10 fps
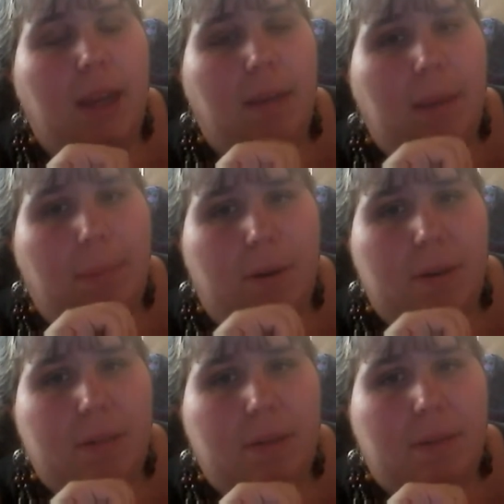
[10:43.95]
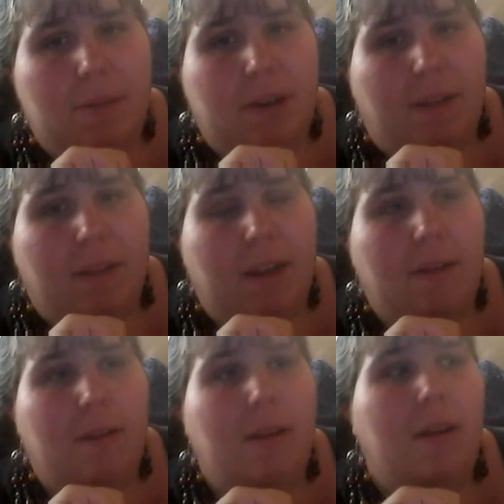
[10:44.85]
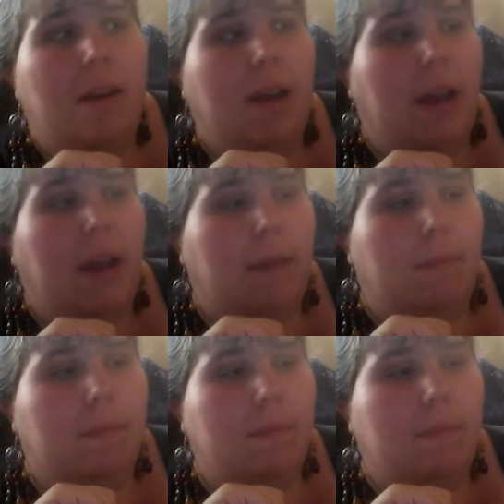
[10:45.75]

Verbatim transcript: in my purse when I'm traveling. Um,